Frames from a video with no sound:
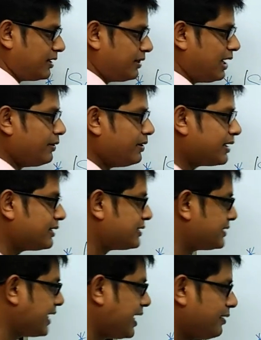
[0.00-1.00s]
Now you can
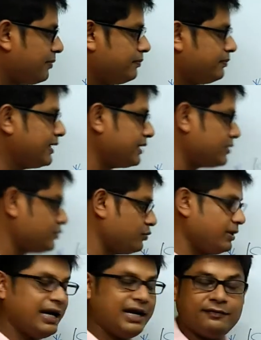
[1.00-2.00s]
say that
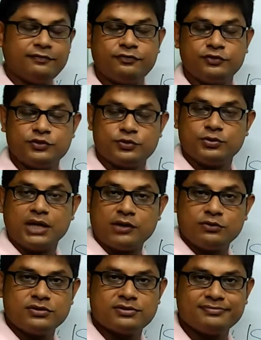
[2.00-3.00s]
we have two
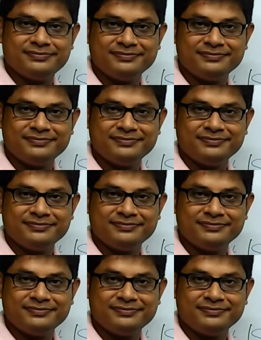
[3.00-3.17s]
nouns